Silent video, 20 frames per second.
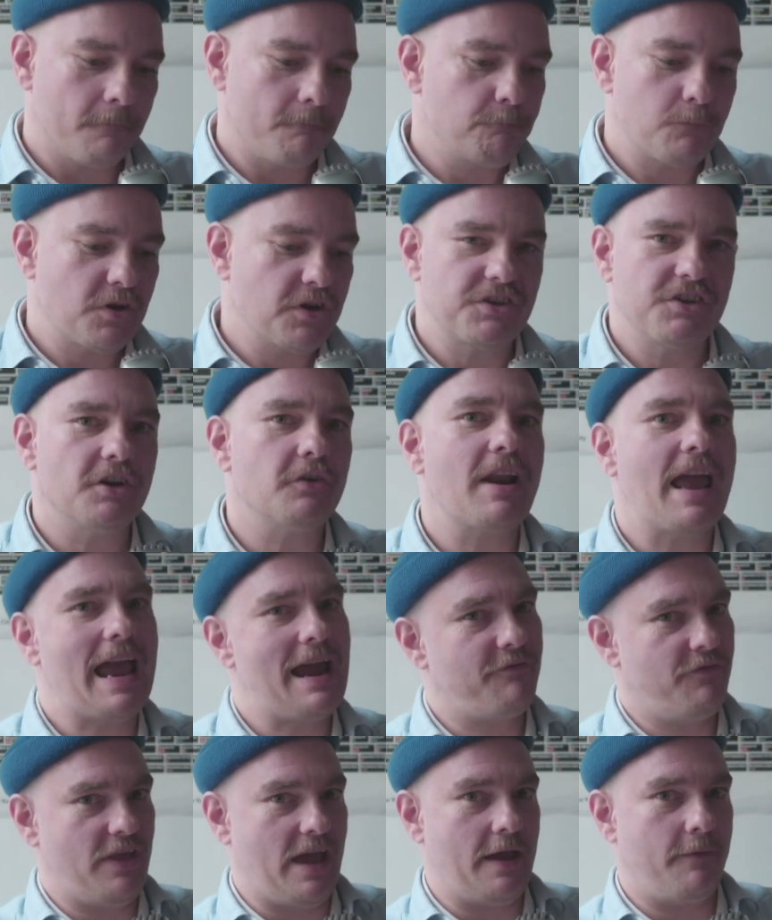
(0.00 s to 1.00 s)
Because you don't
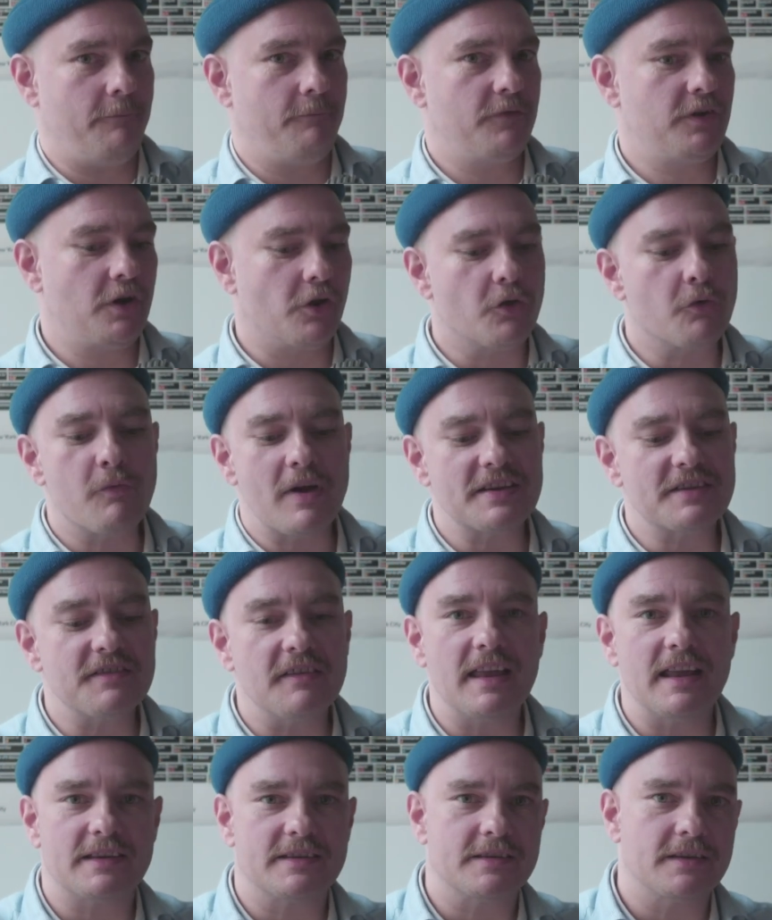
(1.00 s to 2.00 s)
have that. You know the rest of
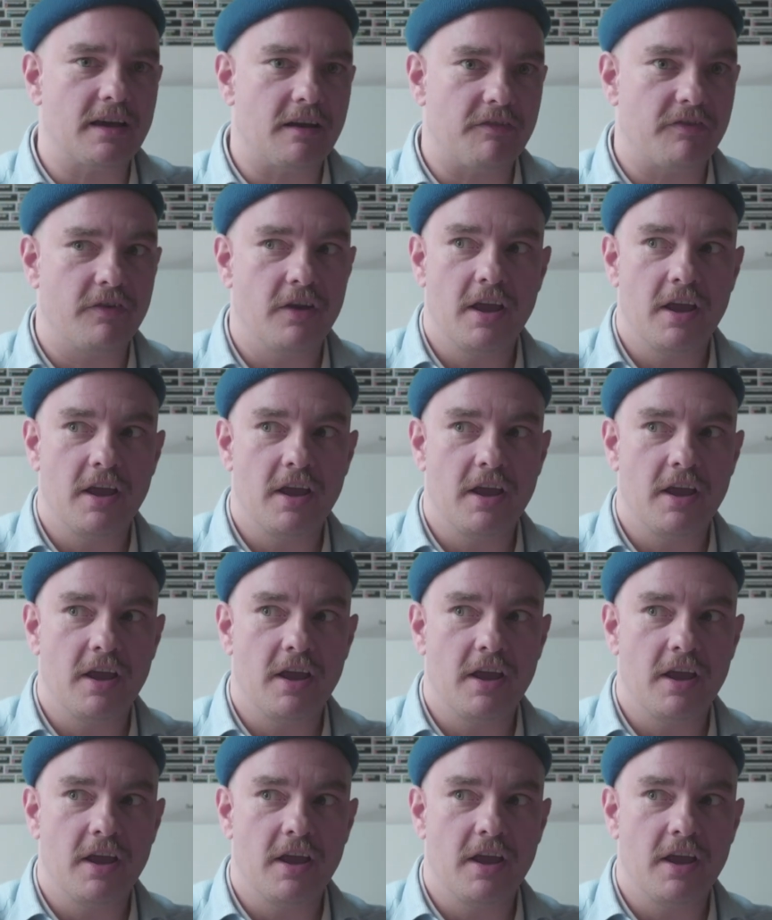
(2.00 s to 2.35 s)
that stuff